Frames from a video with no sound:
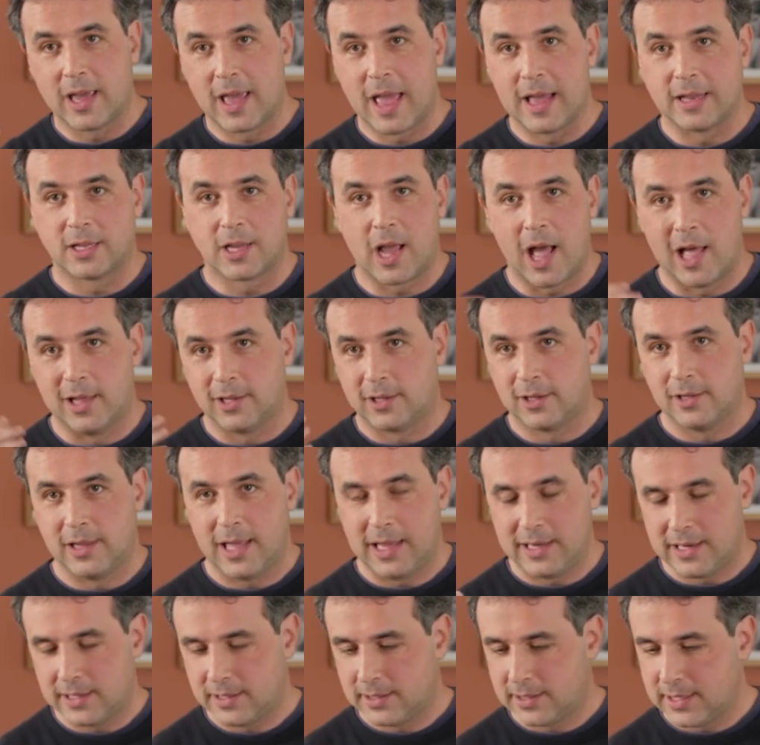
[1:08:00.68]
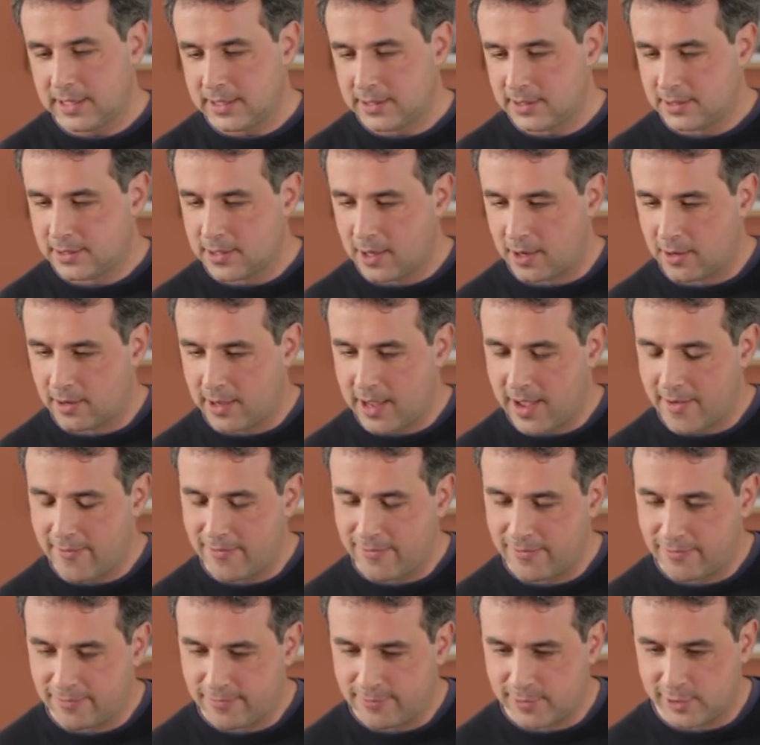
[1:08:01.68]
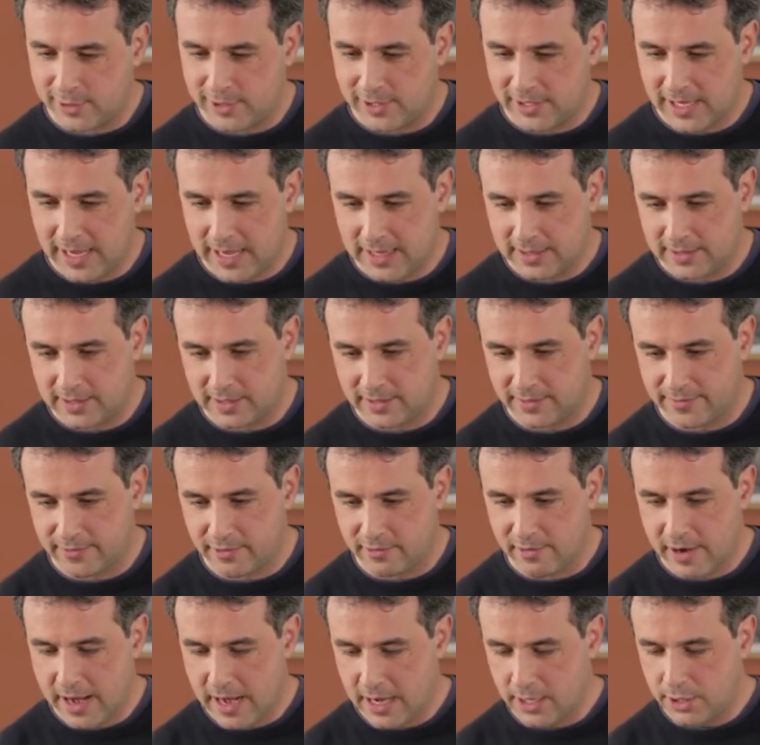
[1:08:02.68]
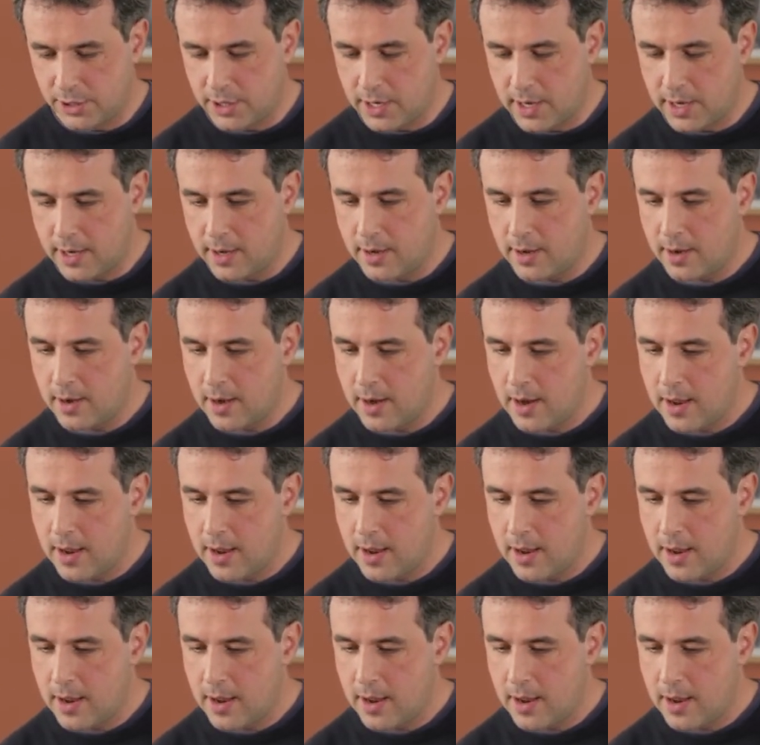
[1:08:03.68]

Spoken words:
had calculated this, so I have foreseen this variation.